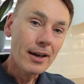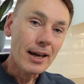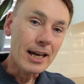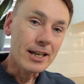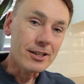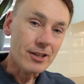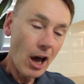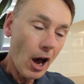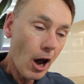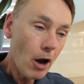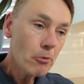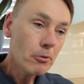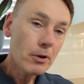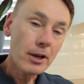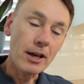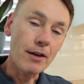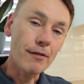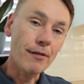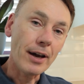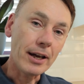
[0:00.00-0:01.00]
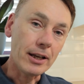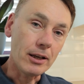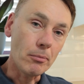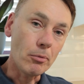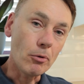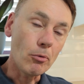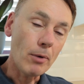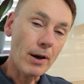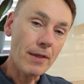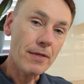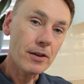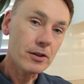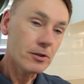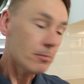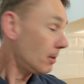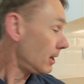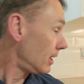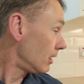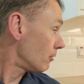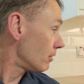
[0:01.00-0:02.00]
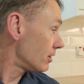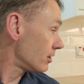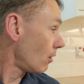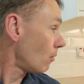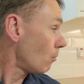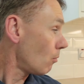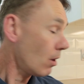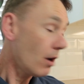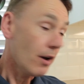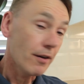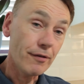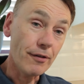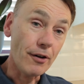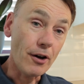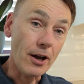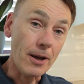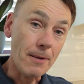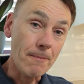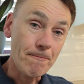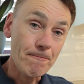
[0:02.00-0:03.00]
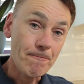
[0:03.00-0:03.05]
is only available when the speaker is on Wi-Fi.